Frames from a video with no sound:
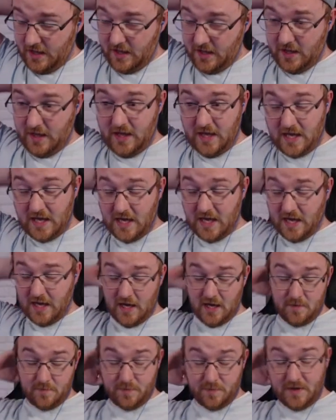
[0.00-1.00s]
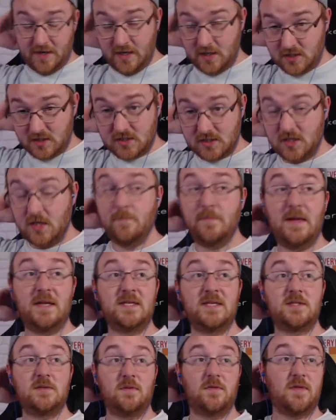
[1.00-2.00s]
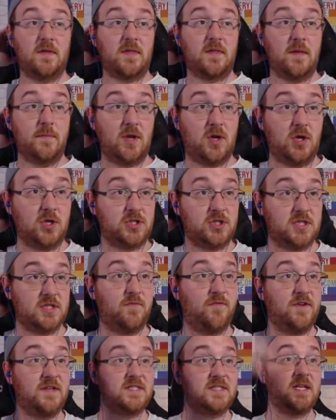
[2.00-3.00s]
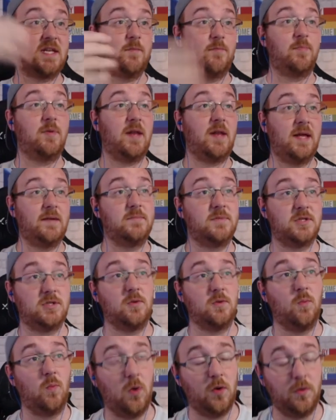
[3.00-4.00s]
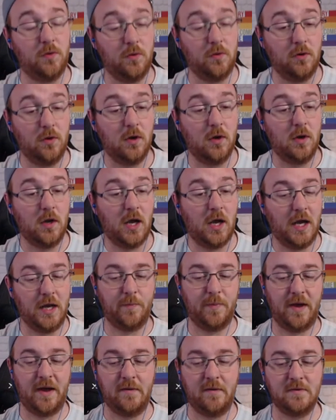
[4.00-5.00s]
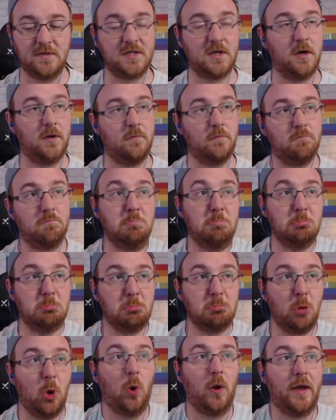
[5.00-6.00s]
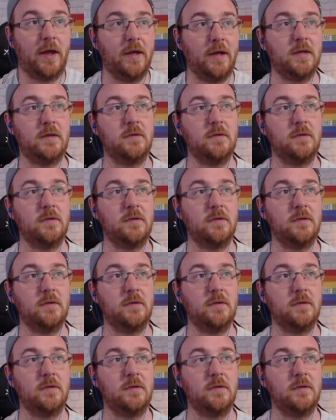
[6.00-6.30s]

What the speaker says: it can't be just a mental thing then, because she's physically blamed someone and her parents are gone, okay.